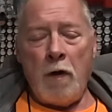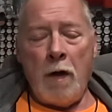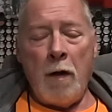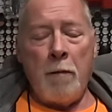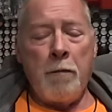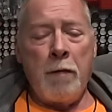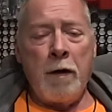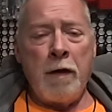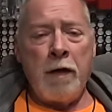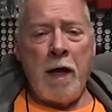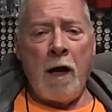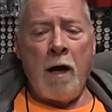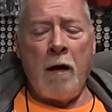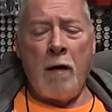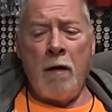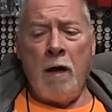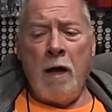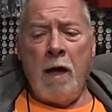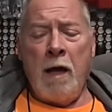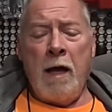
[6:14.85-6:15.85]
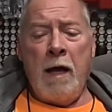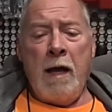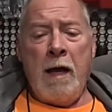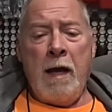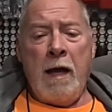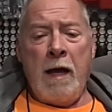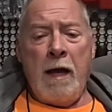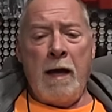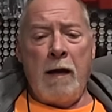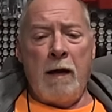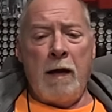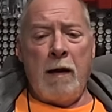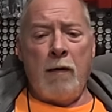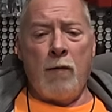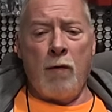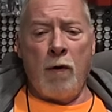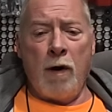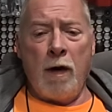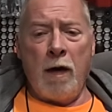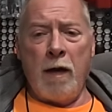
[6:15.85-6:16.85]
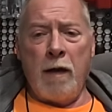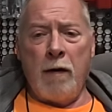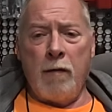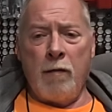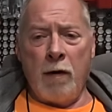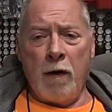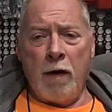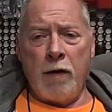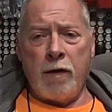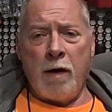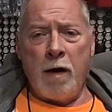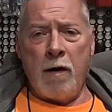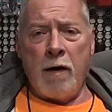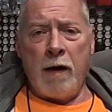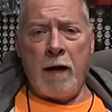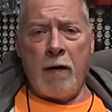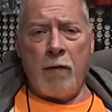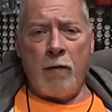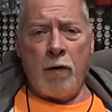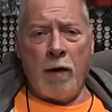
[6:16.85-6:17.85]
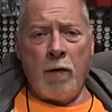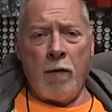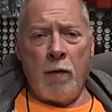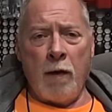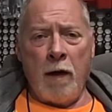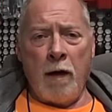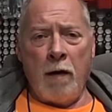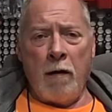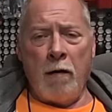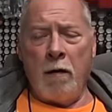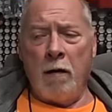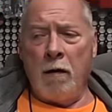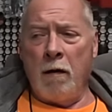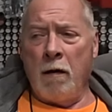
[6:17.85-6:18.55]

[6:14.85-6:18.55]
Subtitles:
But y'all, it really, really turned out really well.